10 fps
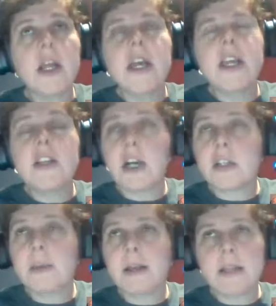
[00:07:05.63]
He talked
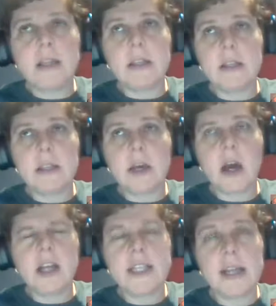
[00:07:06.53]
about the
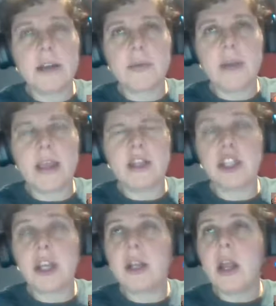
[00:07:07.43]
content creation.